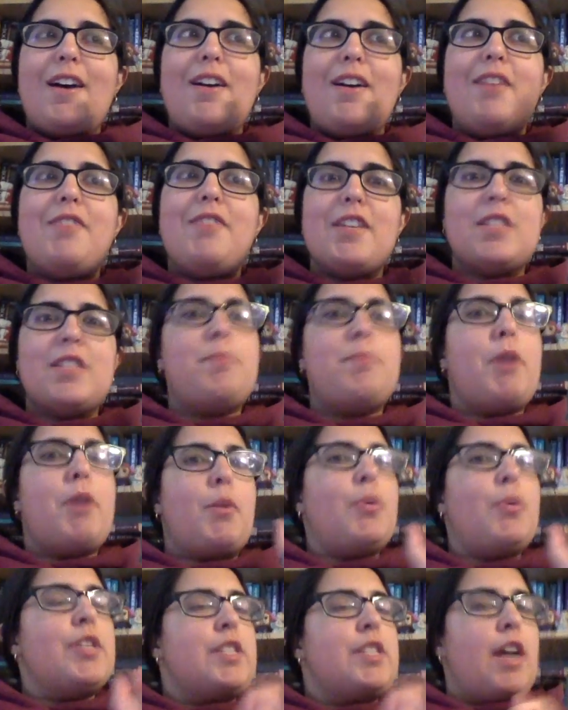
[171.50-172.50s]
This book
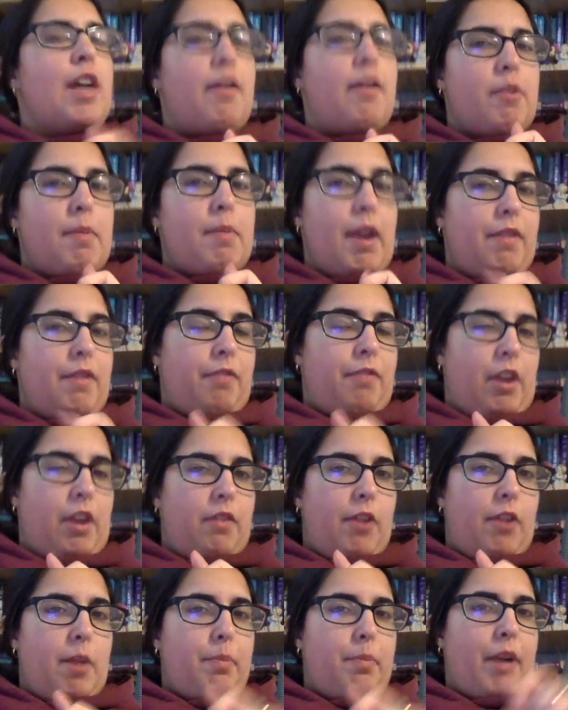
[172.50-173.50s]
was never my favorite,